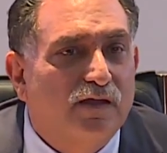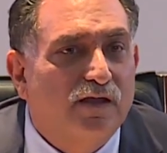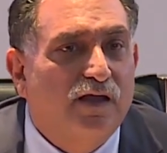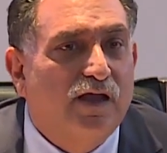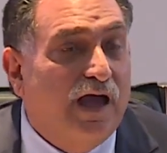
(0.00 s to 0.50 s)

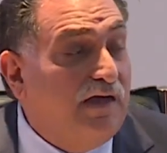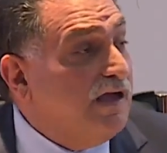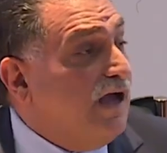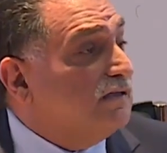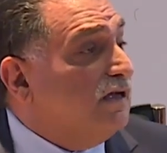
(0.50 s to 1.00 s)
of the
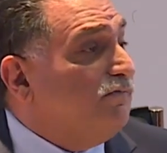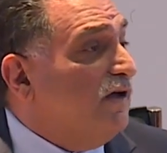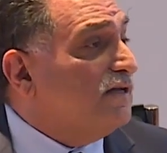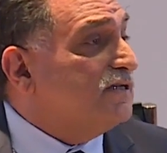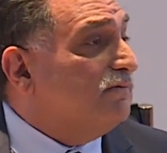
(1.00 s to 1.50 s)
state
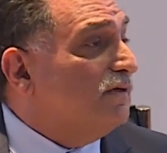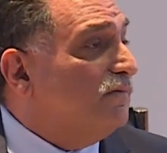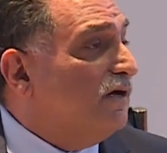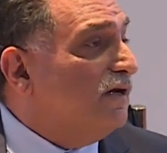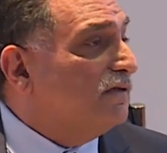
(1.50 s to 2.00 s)
of Israel.